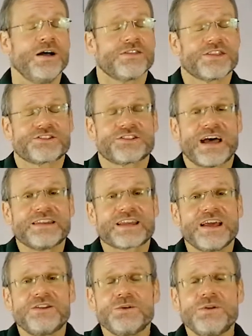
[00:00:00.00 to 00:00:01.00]
the Son
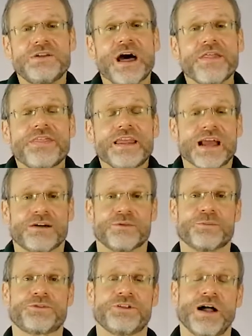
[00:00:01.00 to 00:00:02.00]
can do nothing of
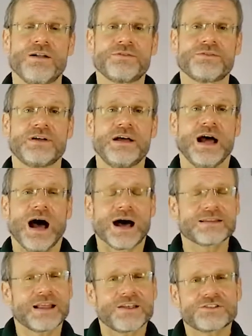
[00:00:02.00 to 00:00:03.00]
himself
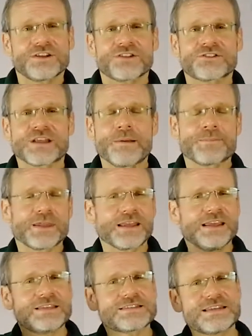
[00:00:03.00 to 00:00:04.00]
unless it is something
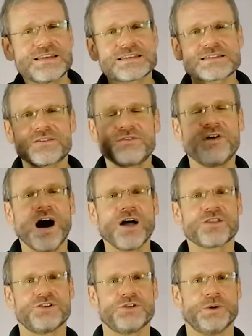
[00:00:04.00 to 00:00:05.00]
he sees the
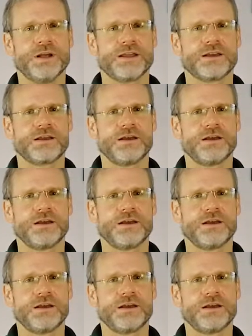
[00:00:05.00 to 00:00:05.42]
Father doing.